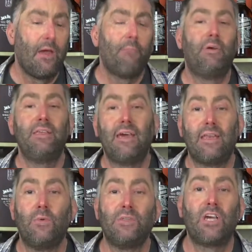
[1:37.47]
but yet
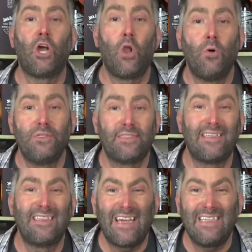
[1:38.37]
it was closed
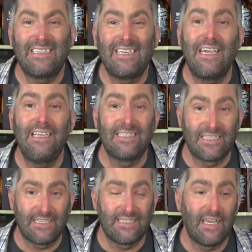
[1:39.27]
in
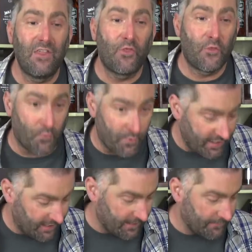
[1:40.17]

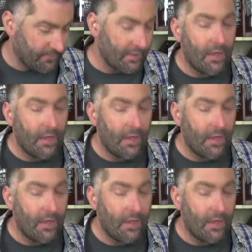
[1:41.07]
1963.